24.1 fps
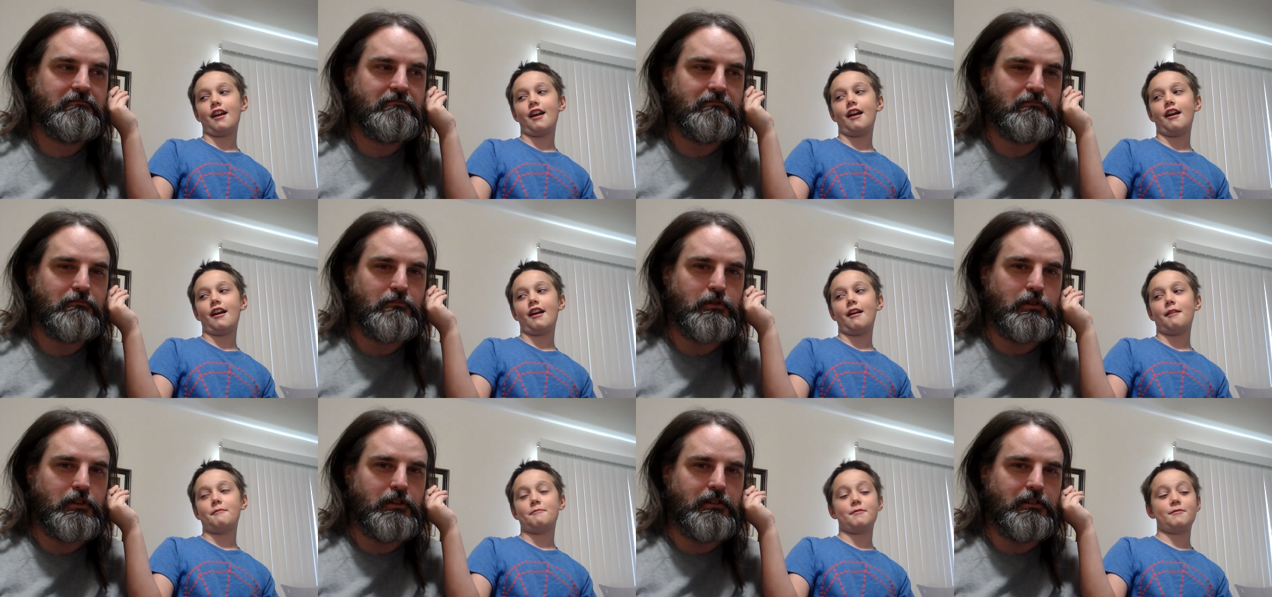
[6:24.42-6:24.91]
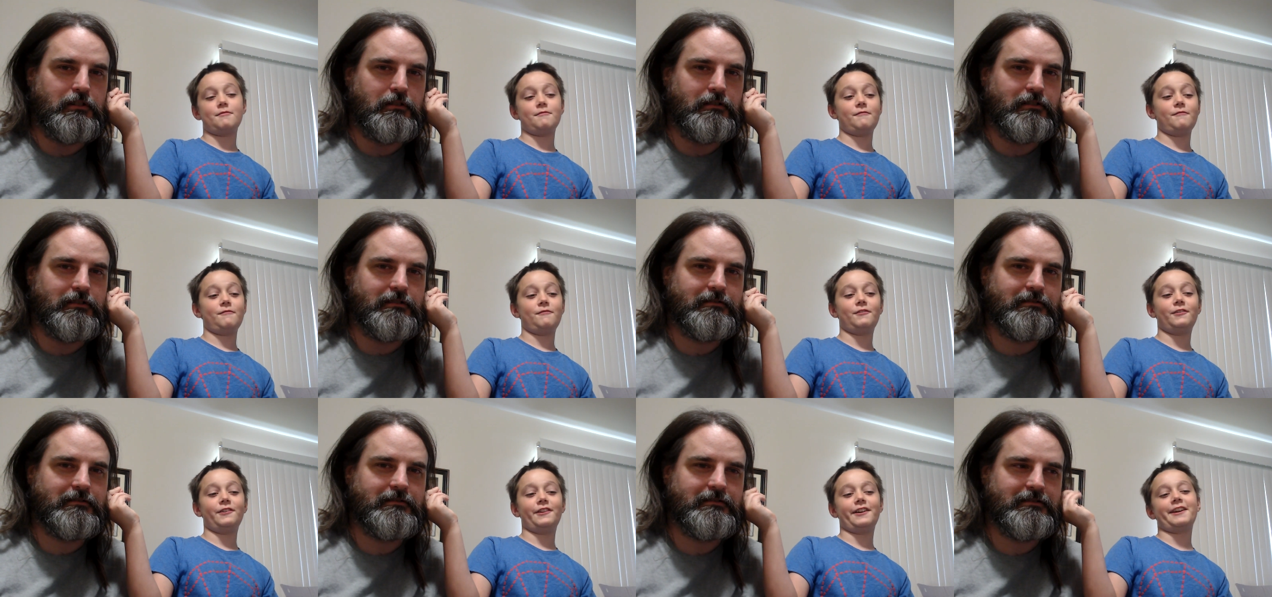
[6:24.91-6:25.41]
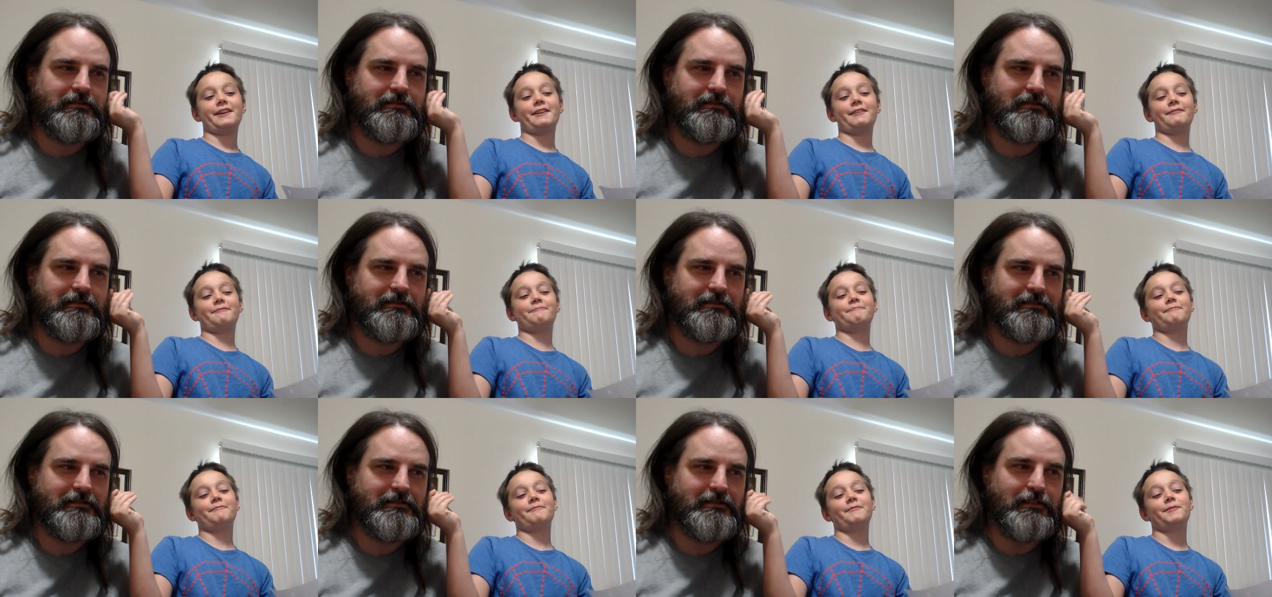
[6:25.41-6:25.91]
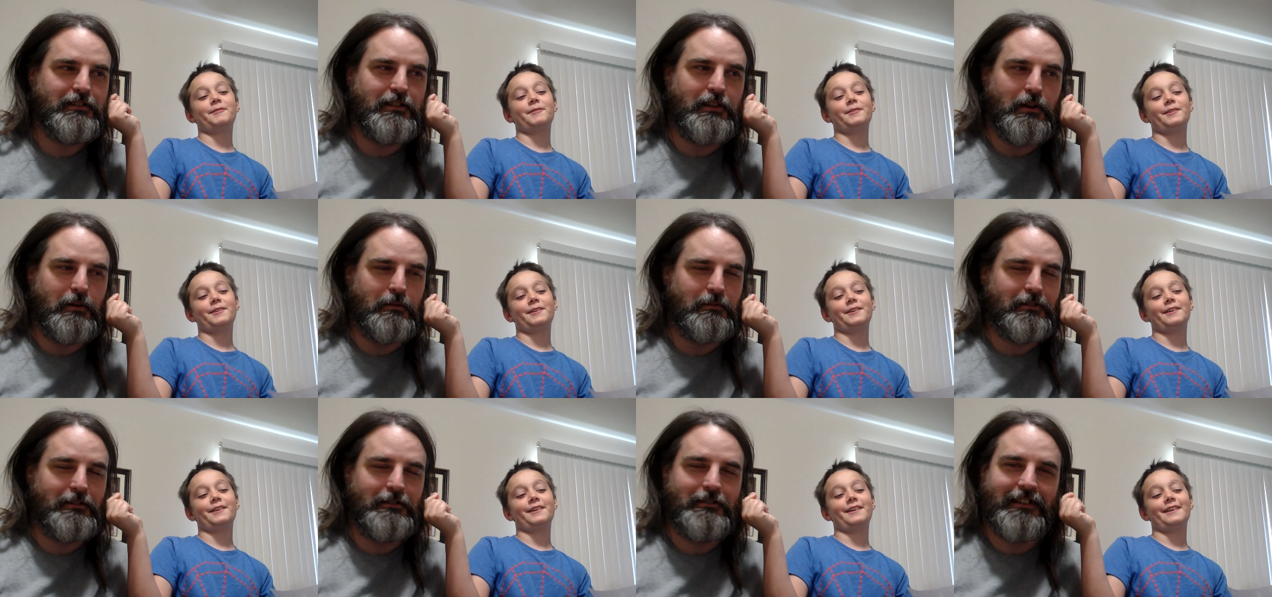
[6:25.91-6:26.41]
Speaker 1: What are you doing?
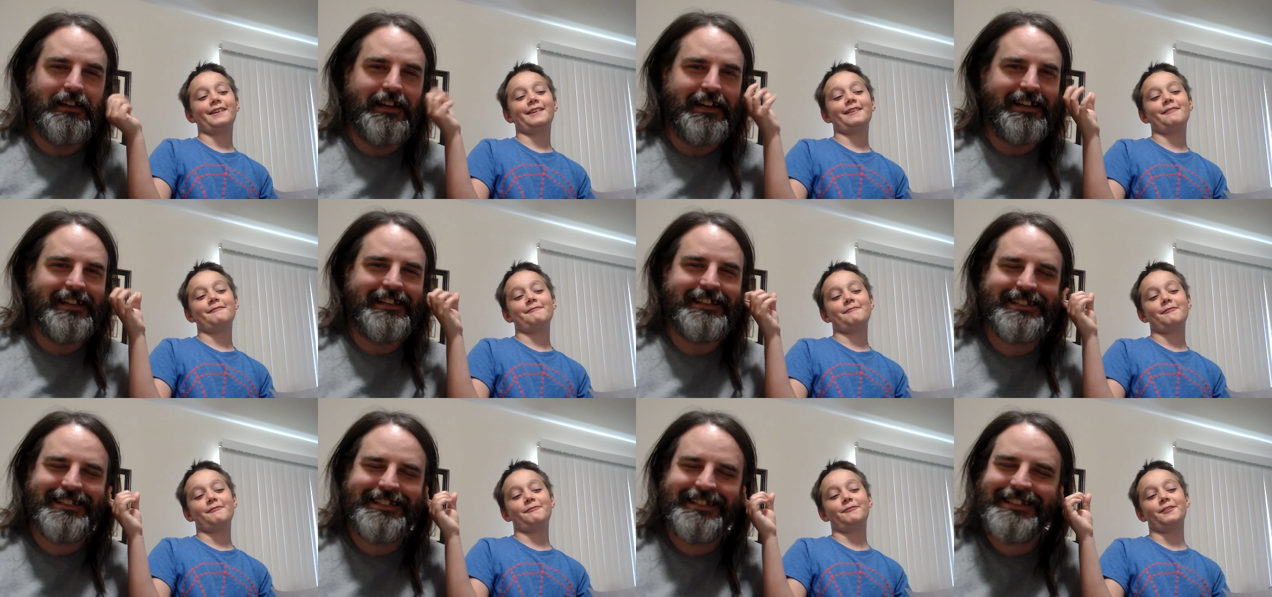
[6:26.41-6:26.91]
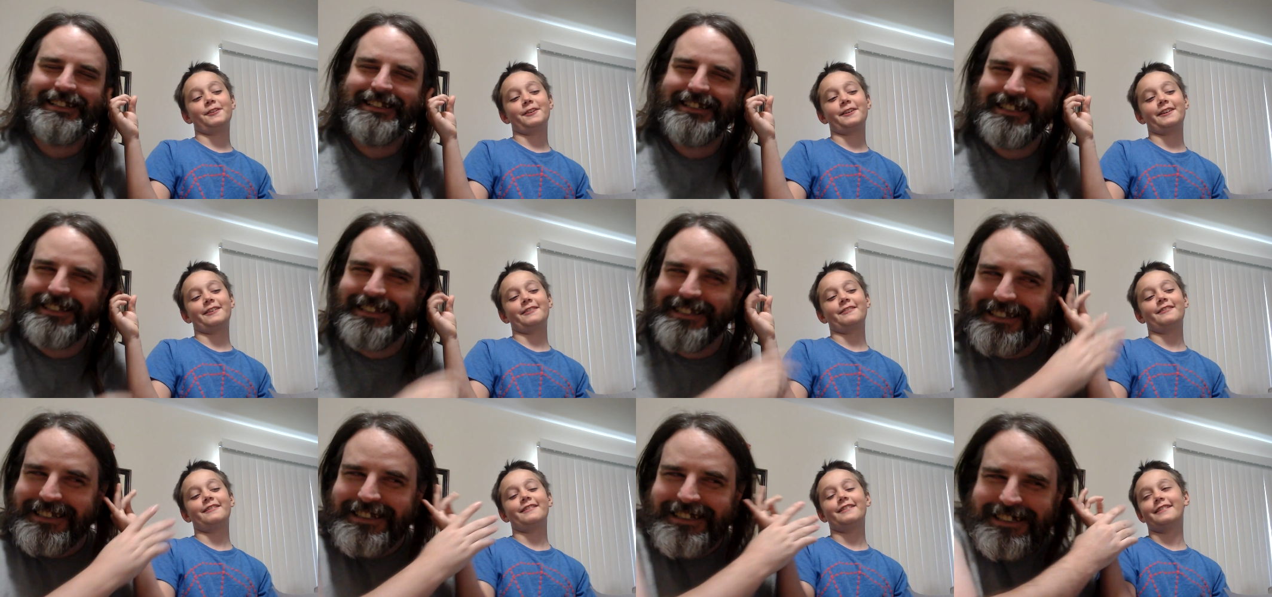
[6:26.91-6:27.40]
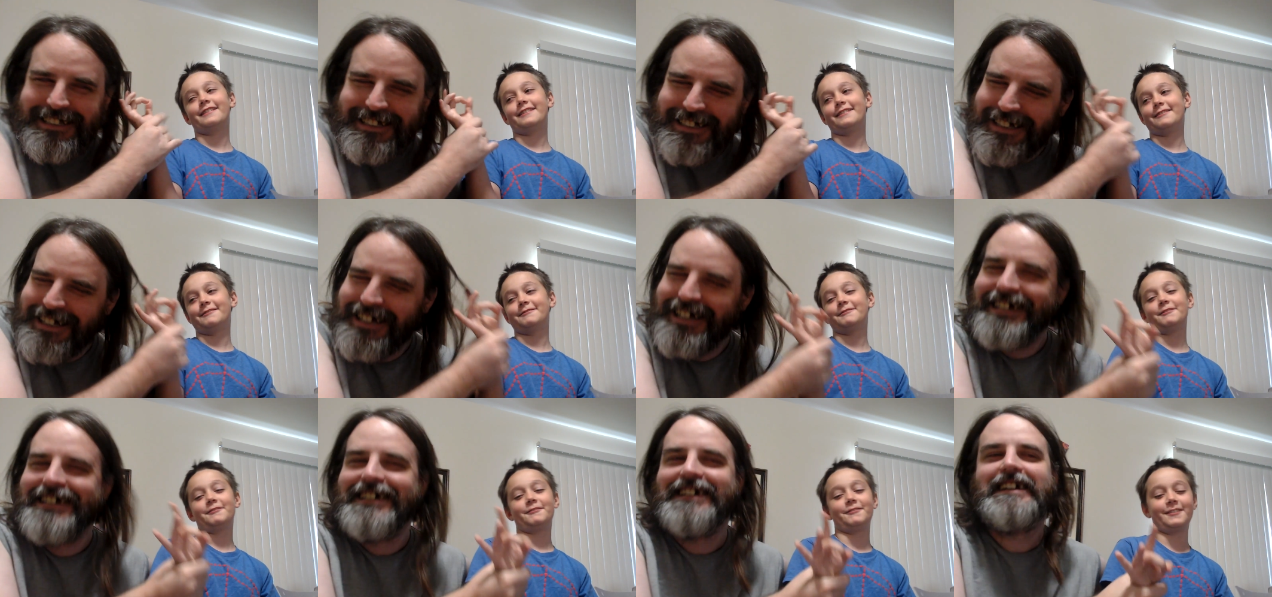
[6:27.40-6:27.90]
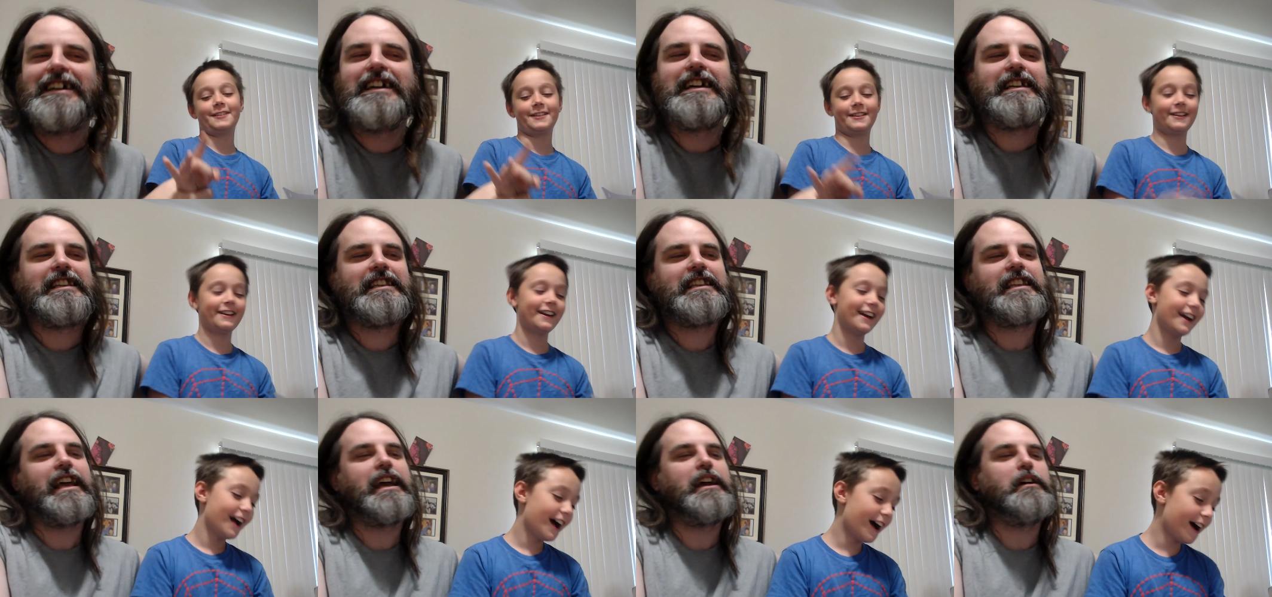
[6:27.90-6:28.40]
Don't do that.
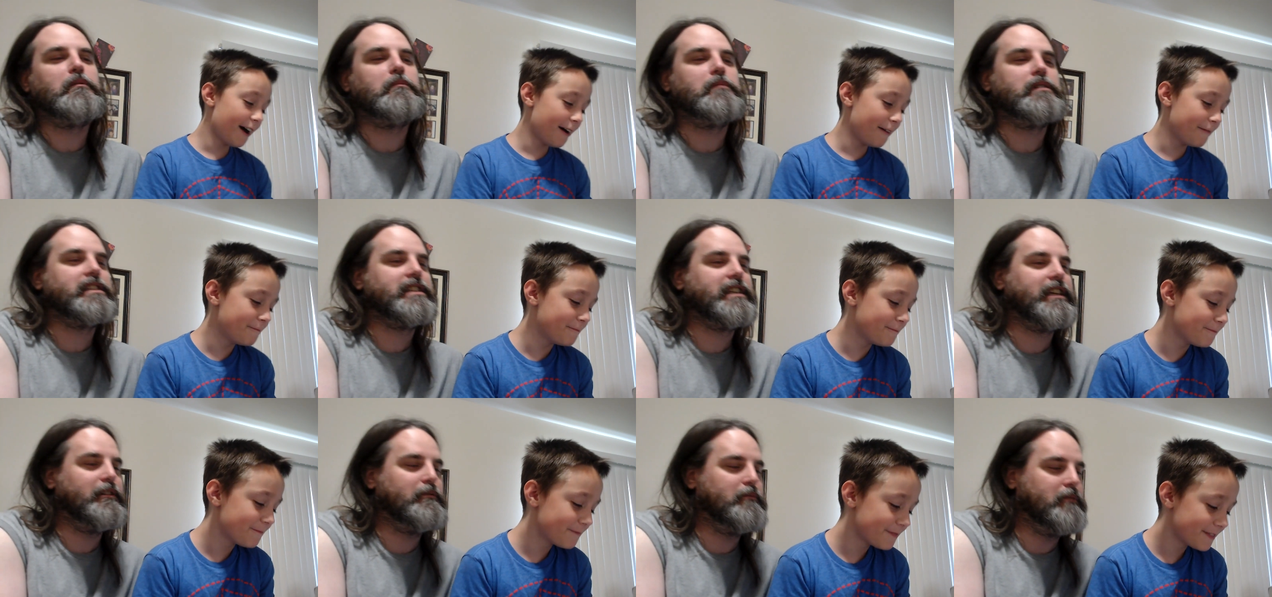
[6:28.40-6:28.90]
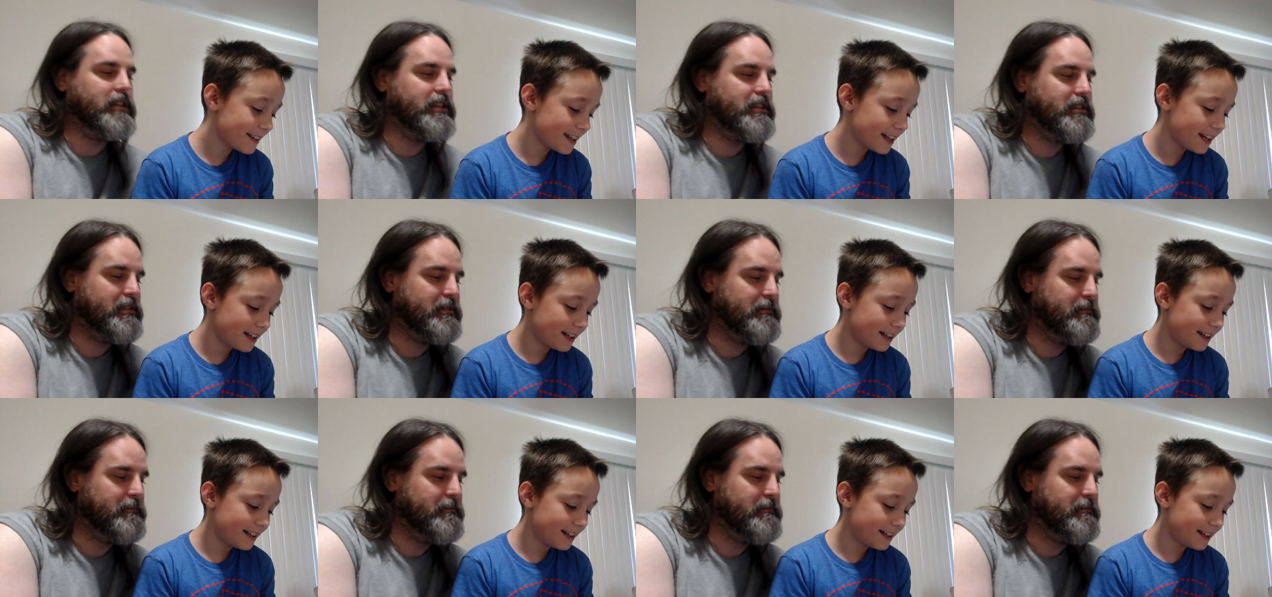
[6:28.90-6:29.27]
Nah, um, miss um, cuteness.